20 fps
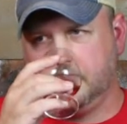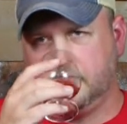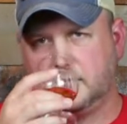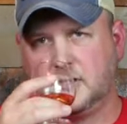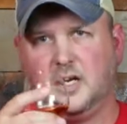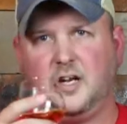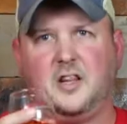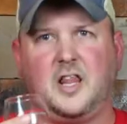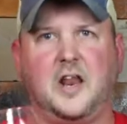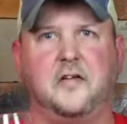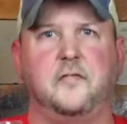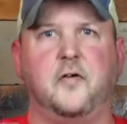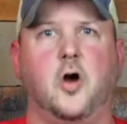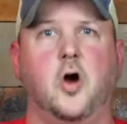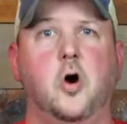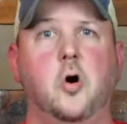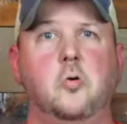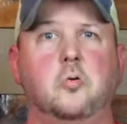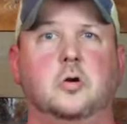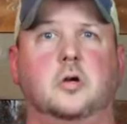Get a lot of
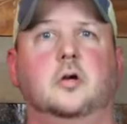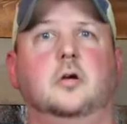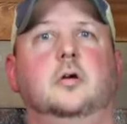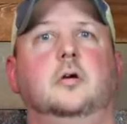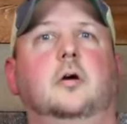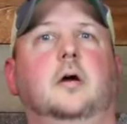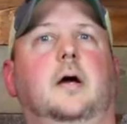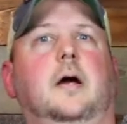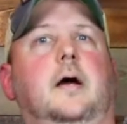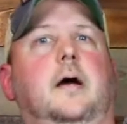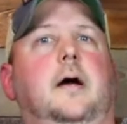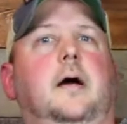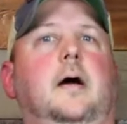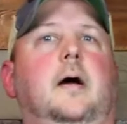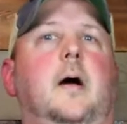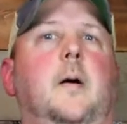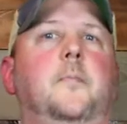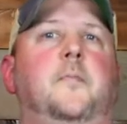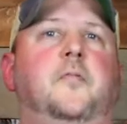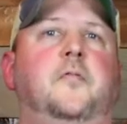oak
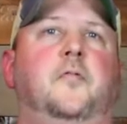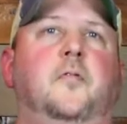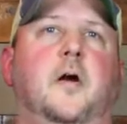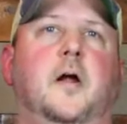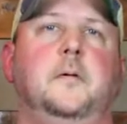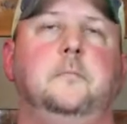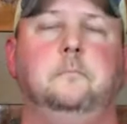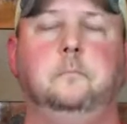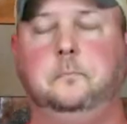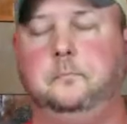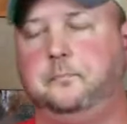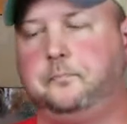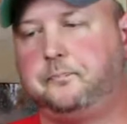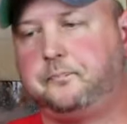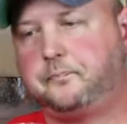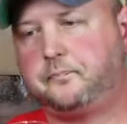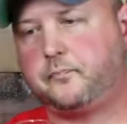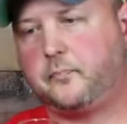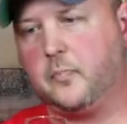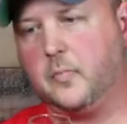up front.
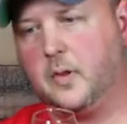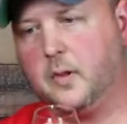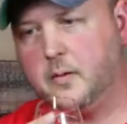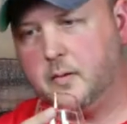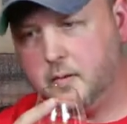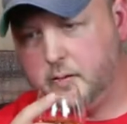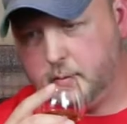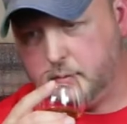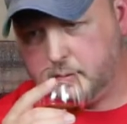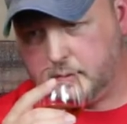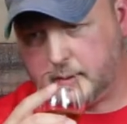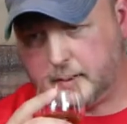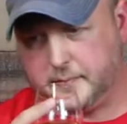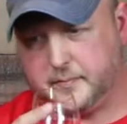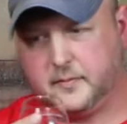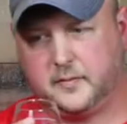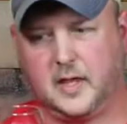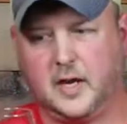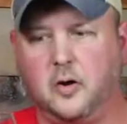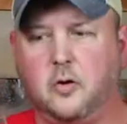
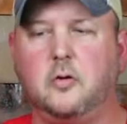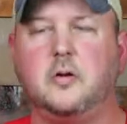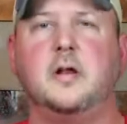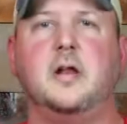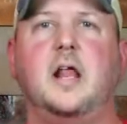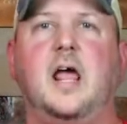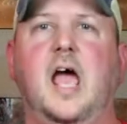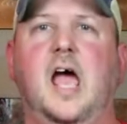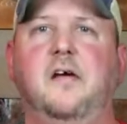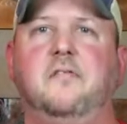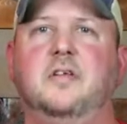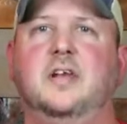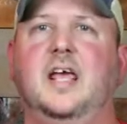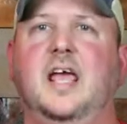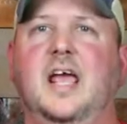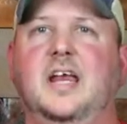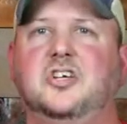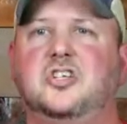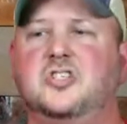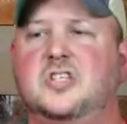They don't have an
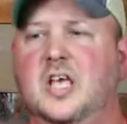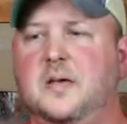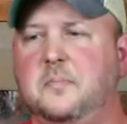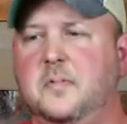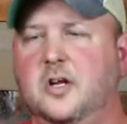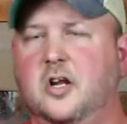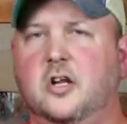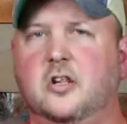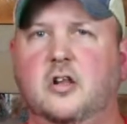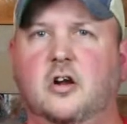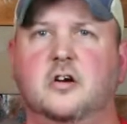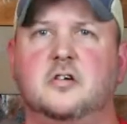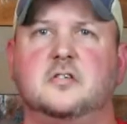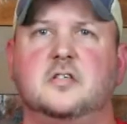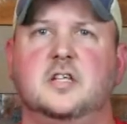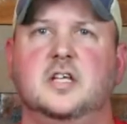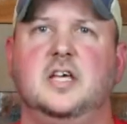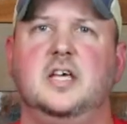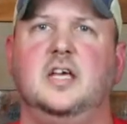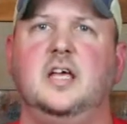age statement on
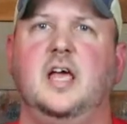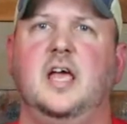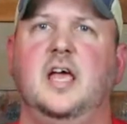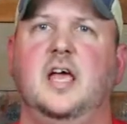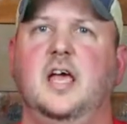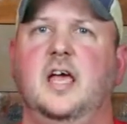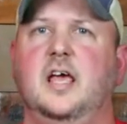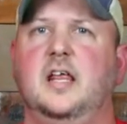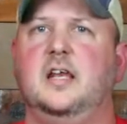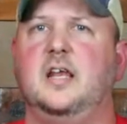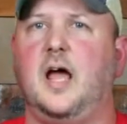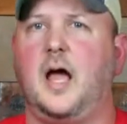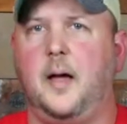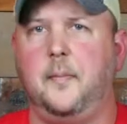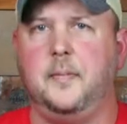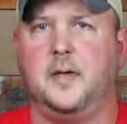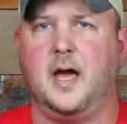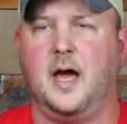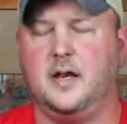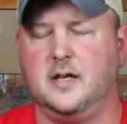Larceny, and I'll
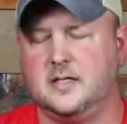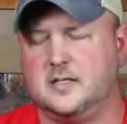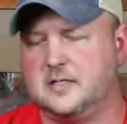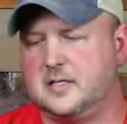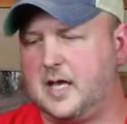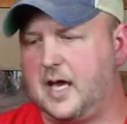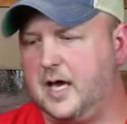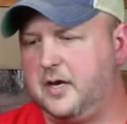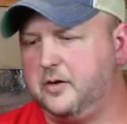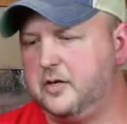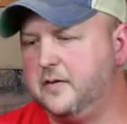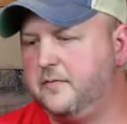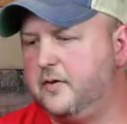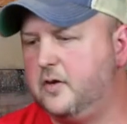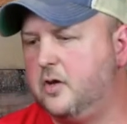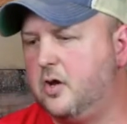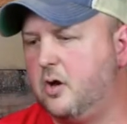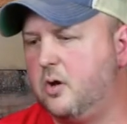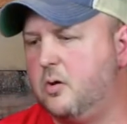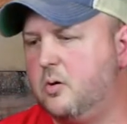be honest, I don't
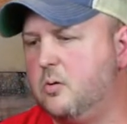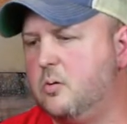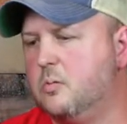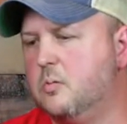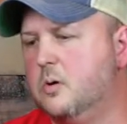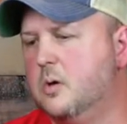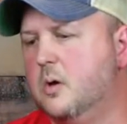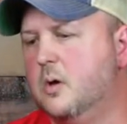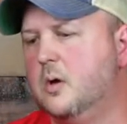even know